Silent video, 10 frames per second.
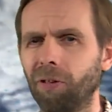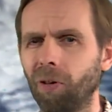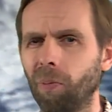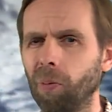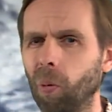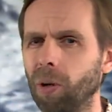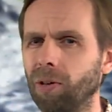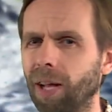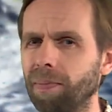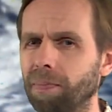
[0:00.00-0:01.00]
from the morning
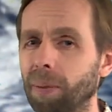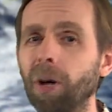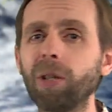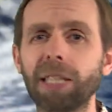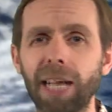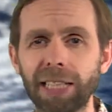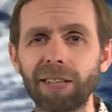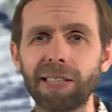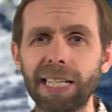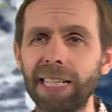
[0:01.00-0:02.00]
time. But most of the
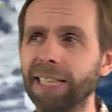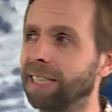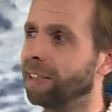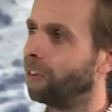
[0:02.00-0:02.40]
activity